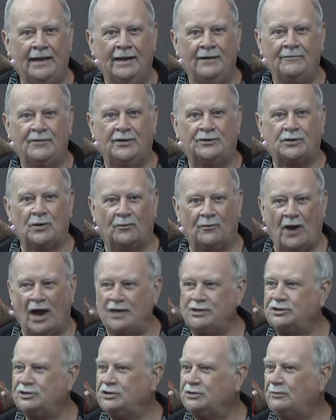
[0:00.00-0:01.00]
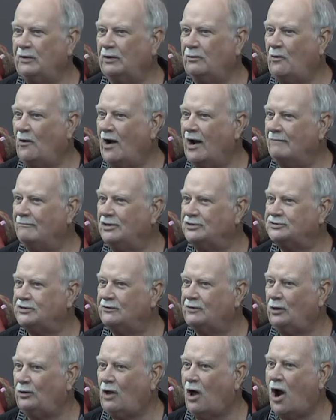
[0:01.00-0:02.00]
that the righteous requirements
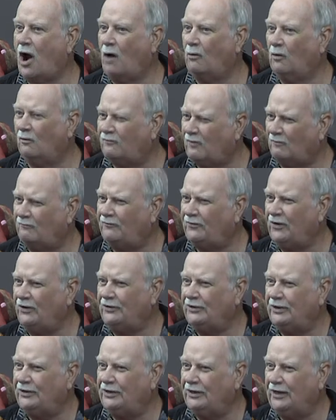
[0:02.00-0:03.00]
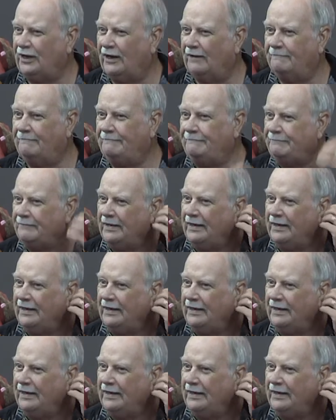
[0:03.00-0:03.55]
of the law were fulfilled in him,